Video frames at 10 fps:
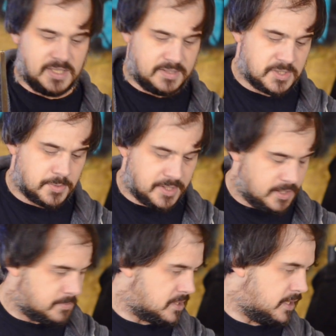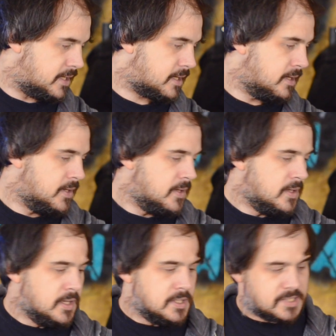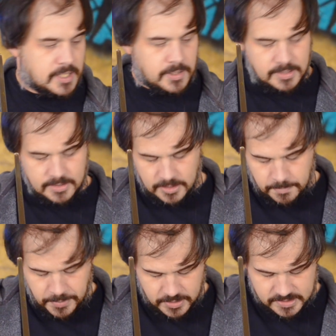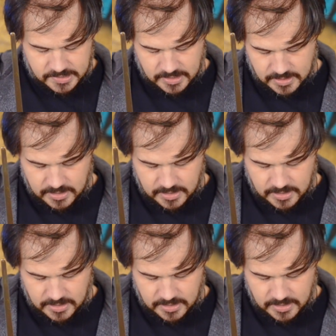That's what it comes like. So you put